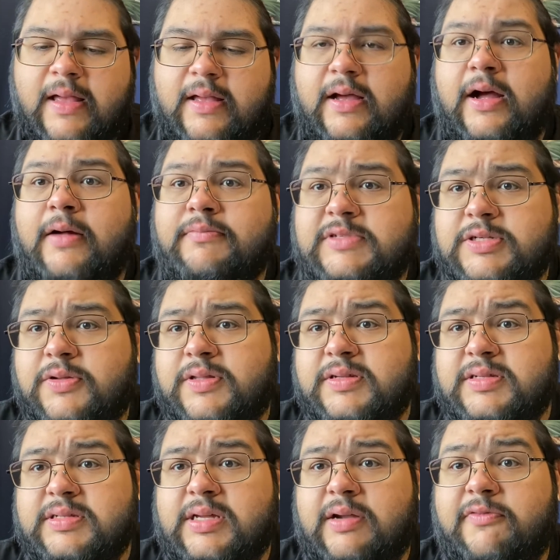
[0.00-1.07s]
Um, so this
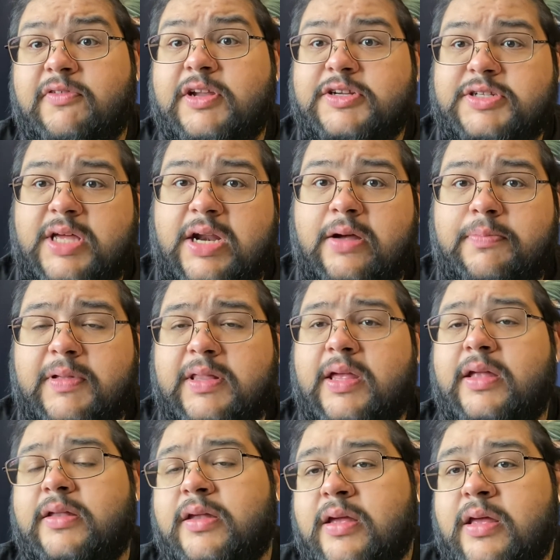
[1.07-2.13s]
is going to finish that up, and
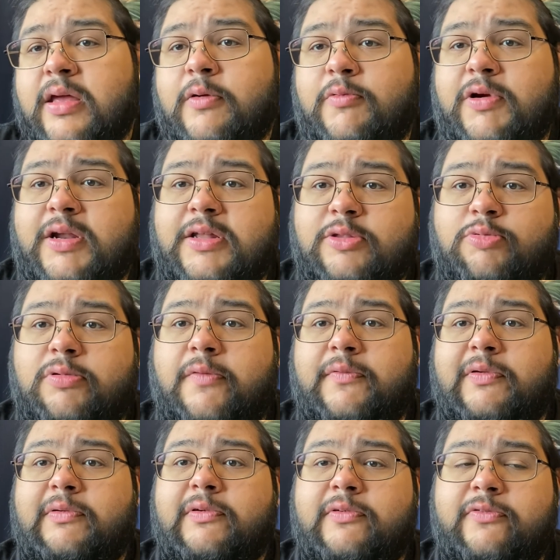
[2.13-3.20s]
then we're going to do a
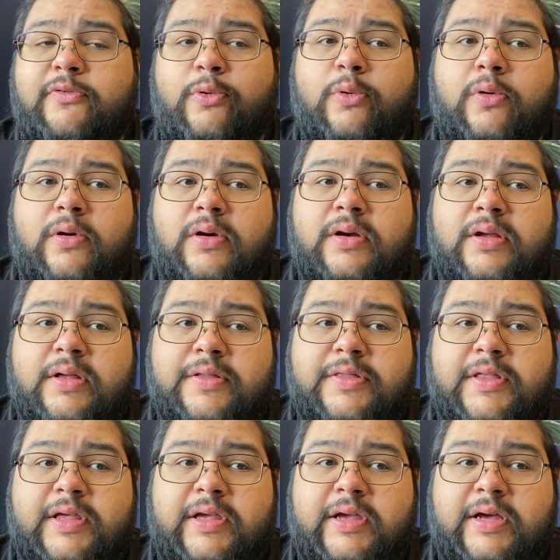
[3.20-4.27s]
review for
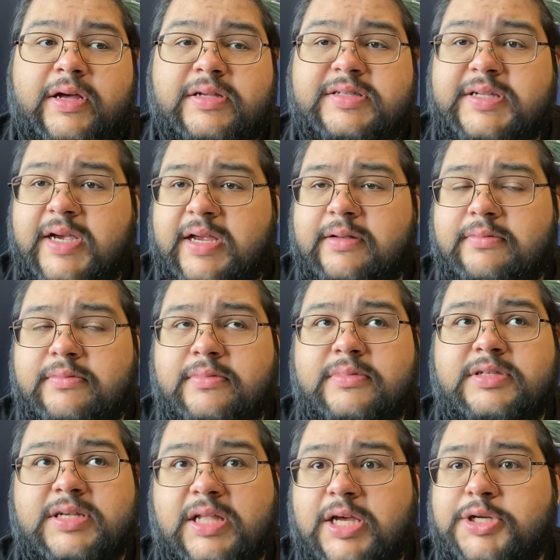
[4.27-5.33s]
the uh, second
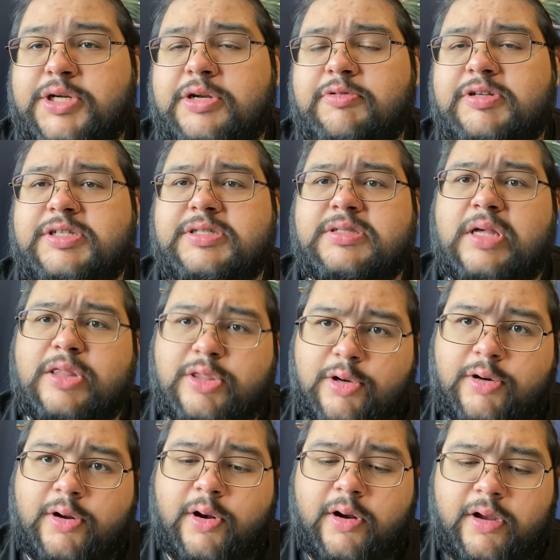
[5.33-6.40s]
selection, which is the third
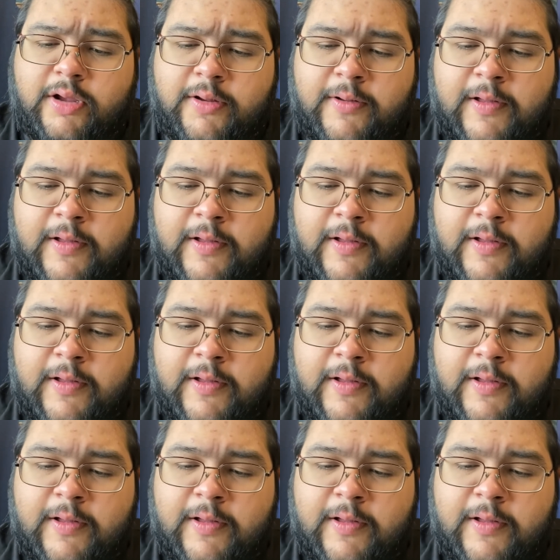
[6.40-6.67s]
arc,